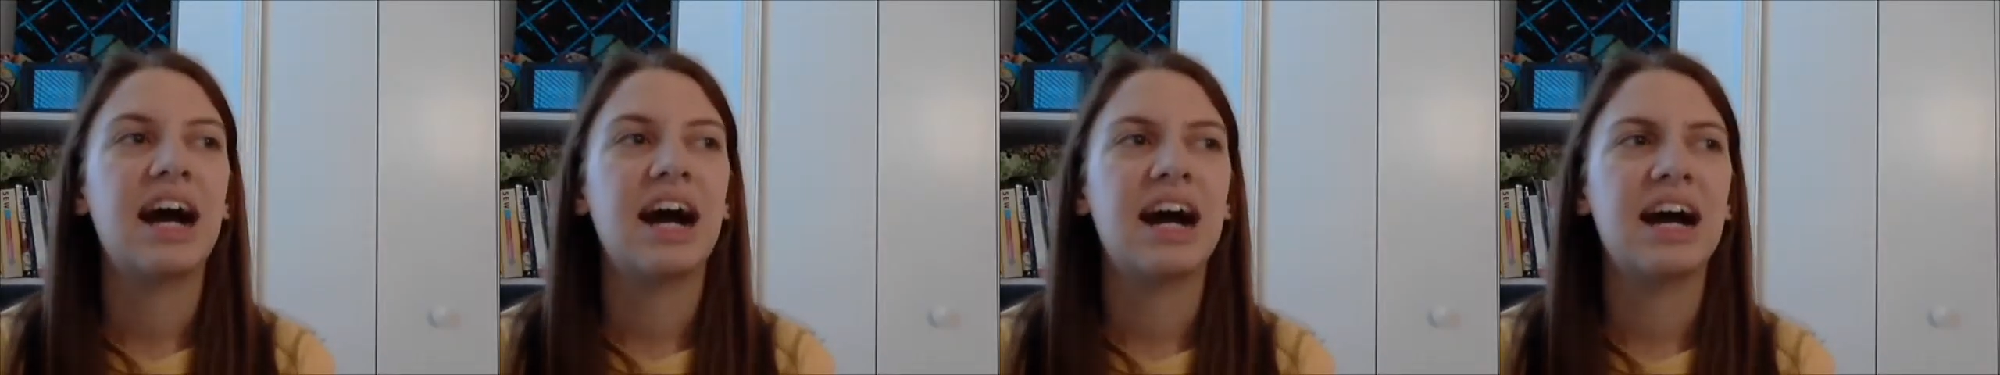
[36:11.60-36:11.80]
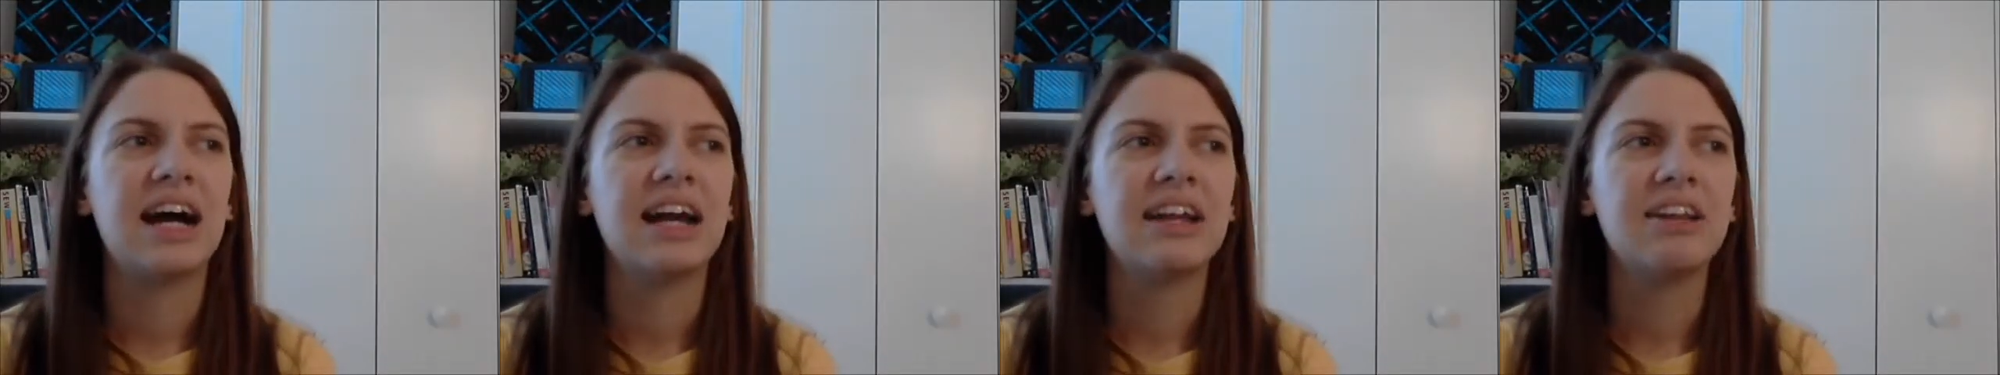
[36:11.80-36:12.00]

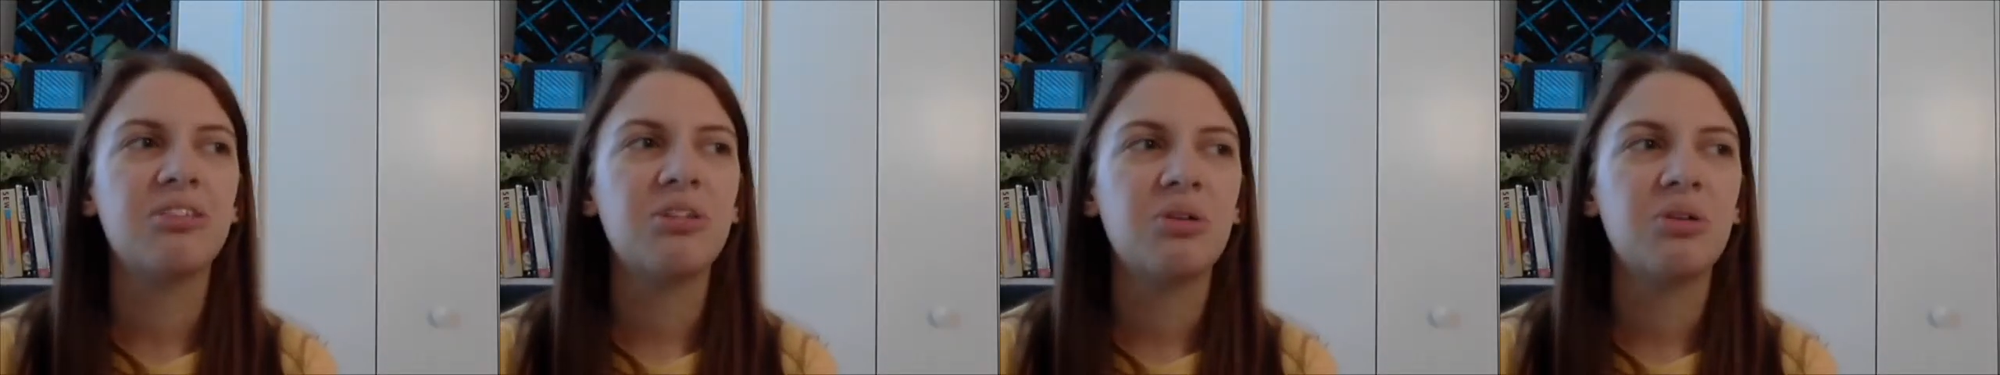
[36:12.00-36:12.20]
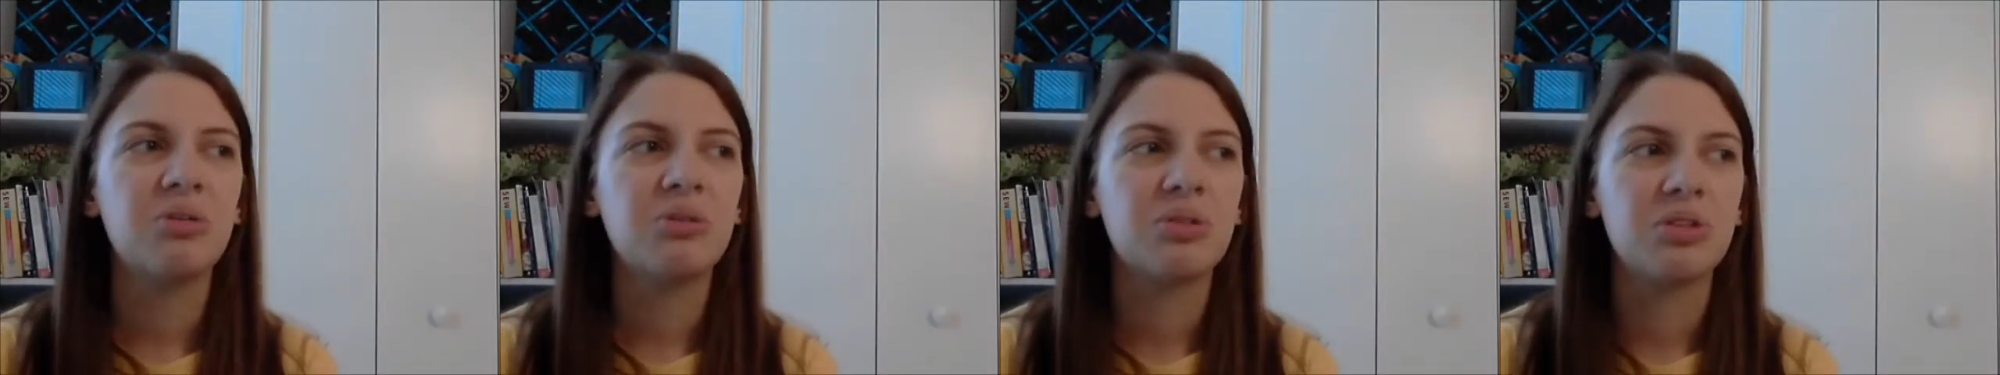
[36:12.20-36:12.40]
I
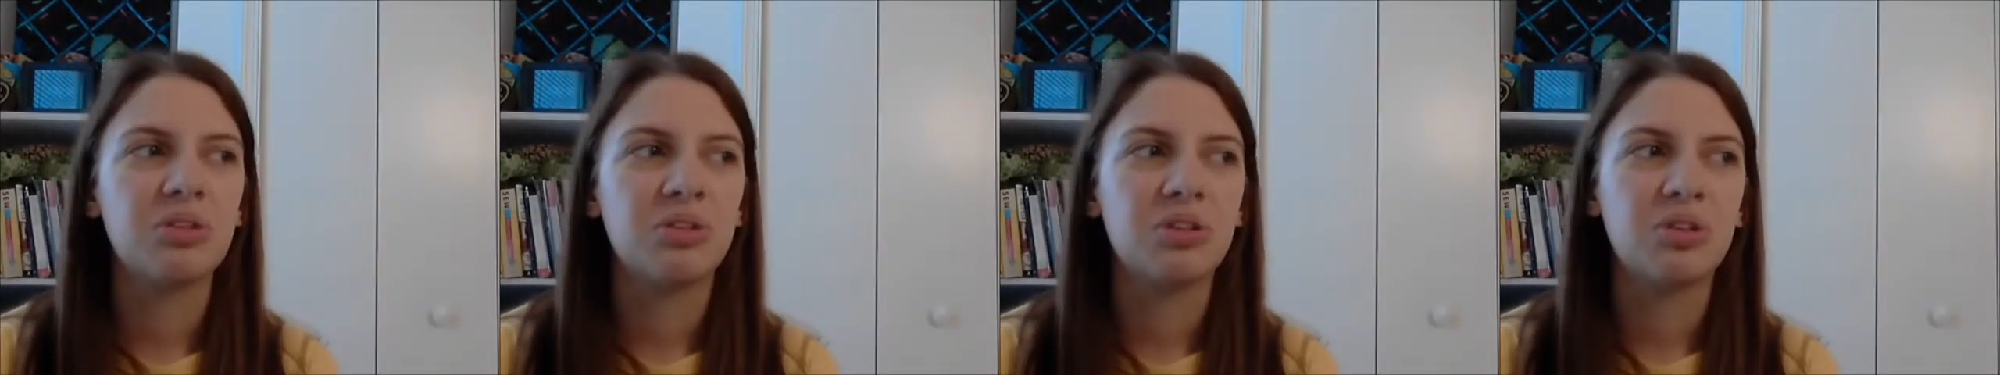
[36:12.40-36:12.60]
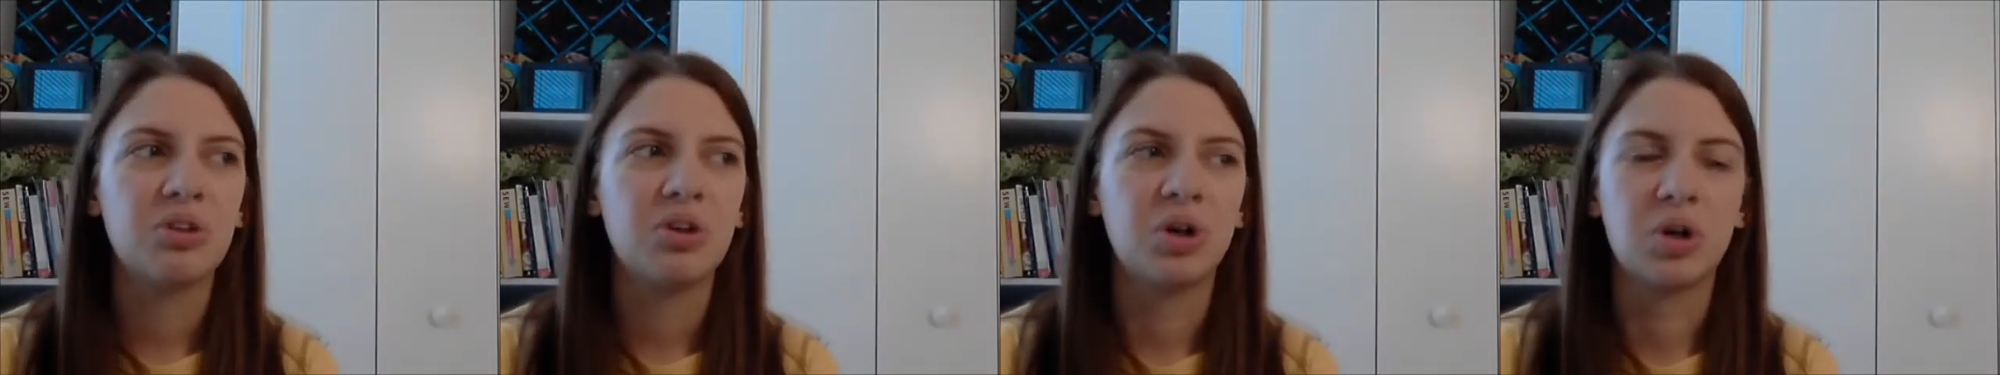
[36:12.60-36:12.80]
don't
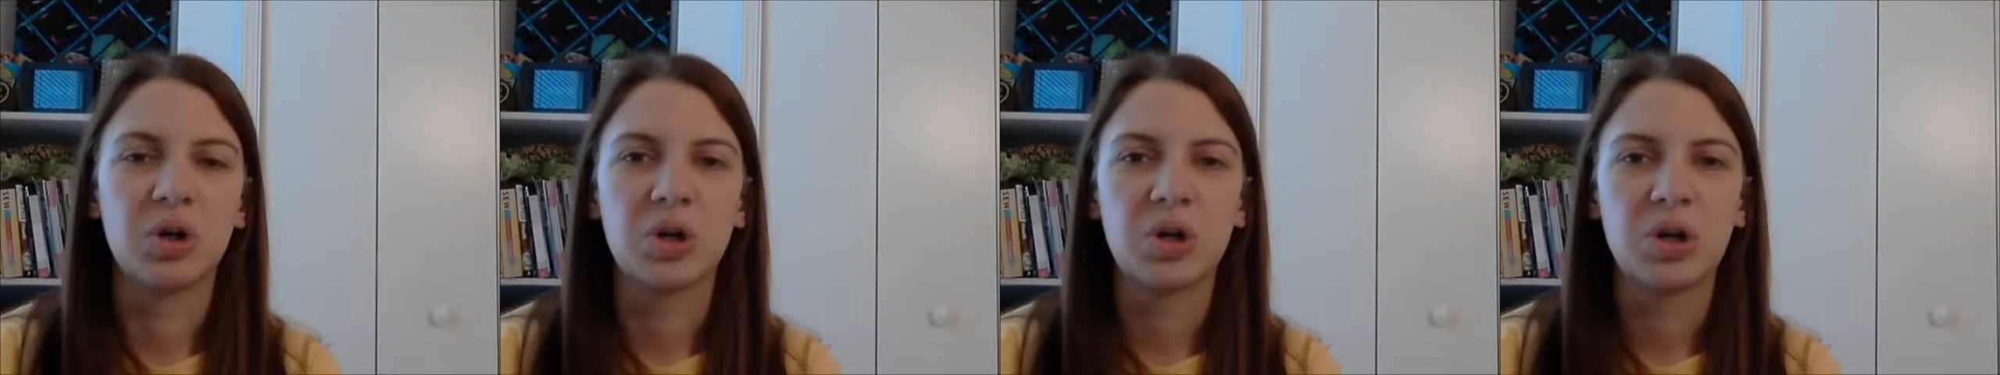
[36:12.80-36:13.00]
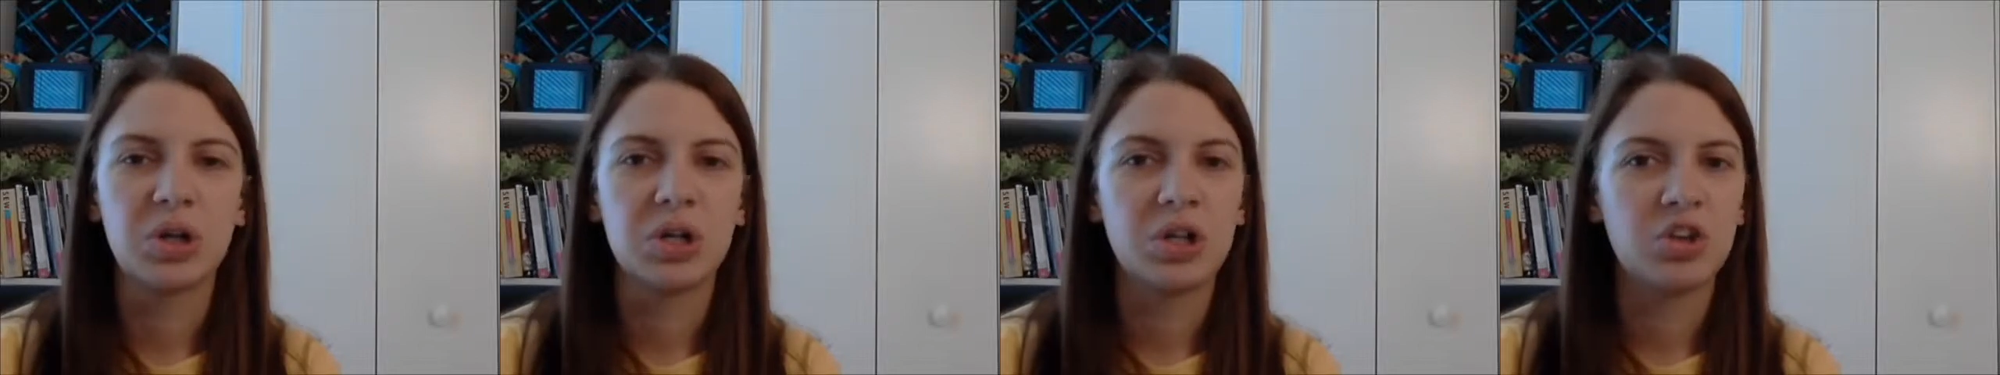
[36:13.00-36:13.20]

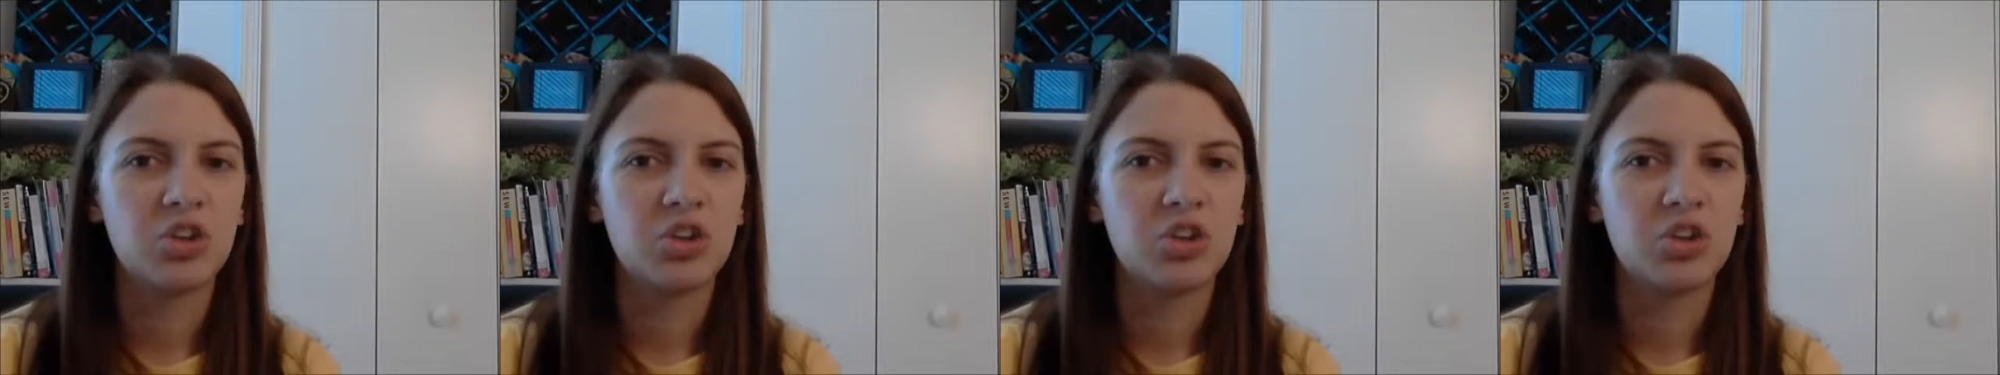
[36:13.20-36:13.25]
cook